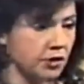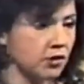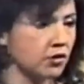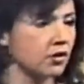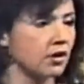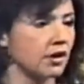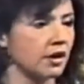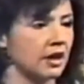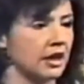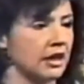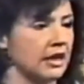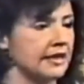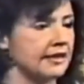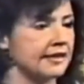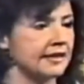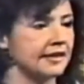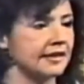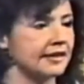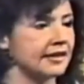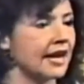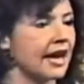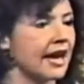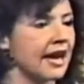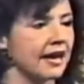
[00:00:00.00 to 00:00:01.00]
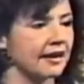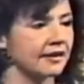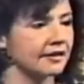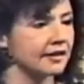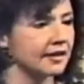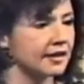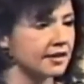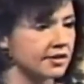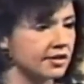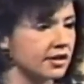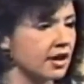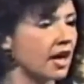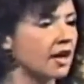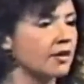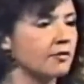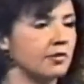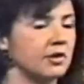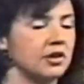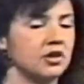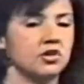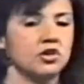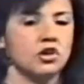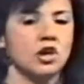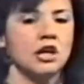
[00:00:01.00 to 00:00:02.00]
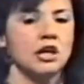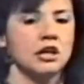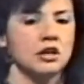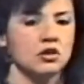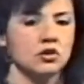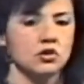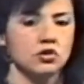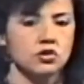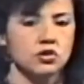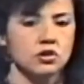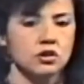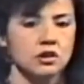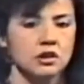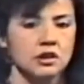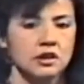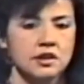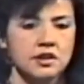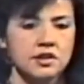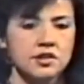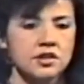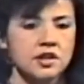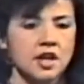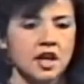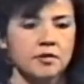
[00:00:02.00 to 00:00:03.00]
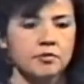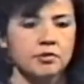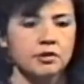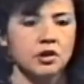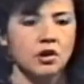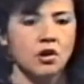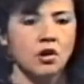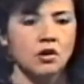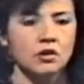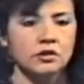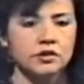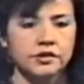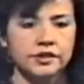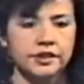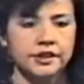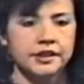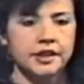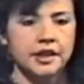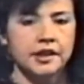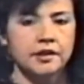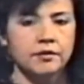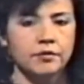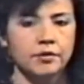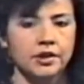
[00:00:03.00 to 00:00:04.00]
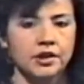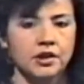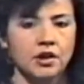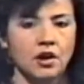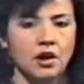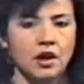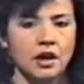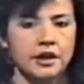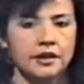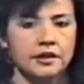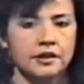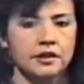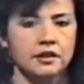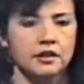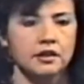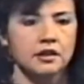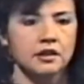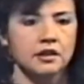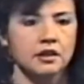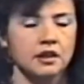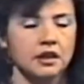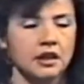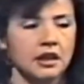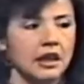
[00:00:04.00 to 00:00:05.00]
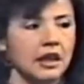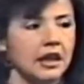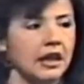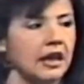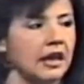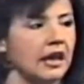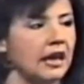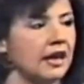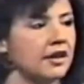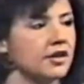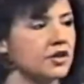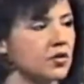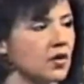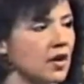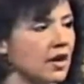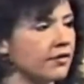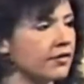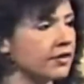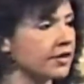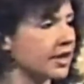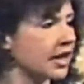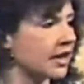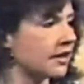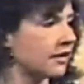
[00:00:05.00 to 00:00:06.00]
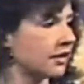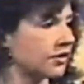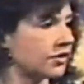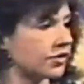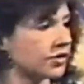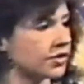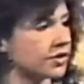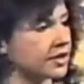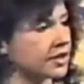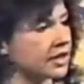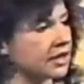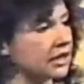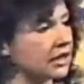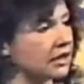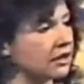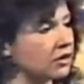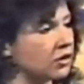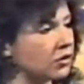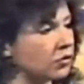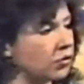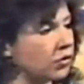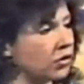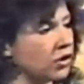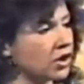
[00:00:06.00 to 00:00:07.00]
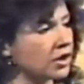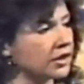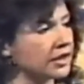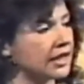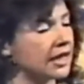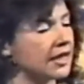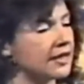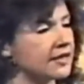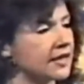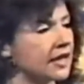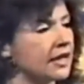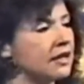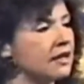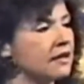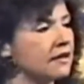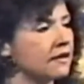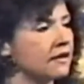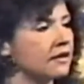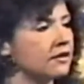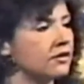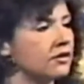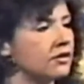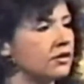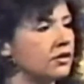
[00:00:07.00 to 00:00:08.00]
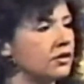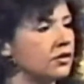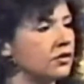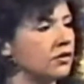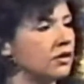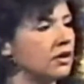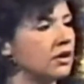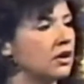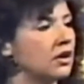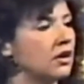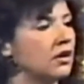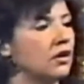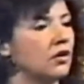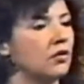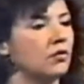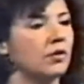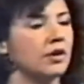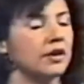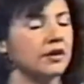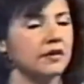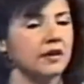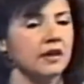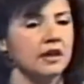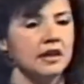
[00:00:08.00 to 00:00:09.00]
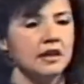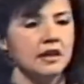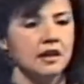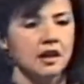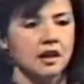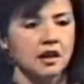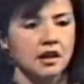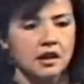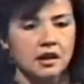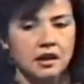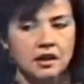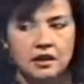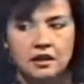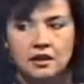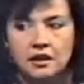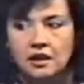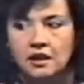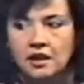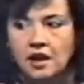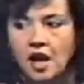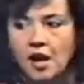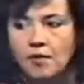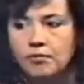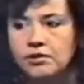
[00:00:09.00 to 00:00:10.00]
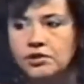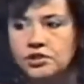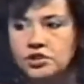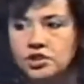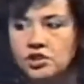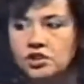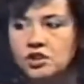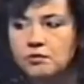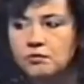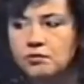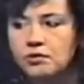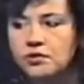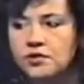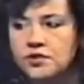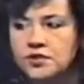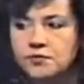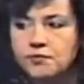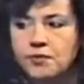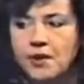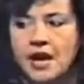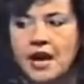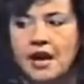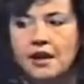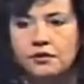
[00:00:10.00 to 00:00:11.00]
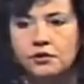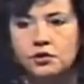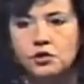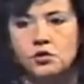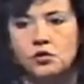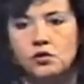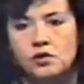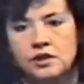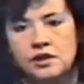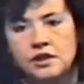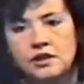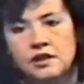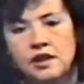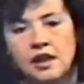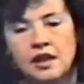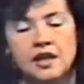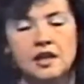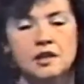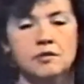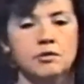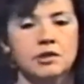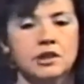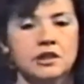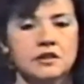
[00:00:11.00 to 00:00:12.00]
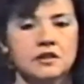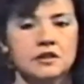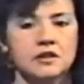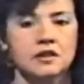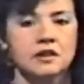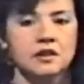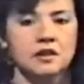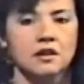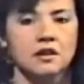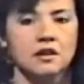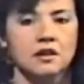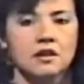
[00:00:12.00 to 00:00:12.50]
pure, it is intact, it has not been changed, it has not been altered in any regard. And so everything that you see in the world that has anything to do with accomplishing the Buddhist path toward enlightenment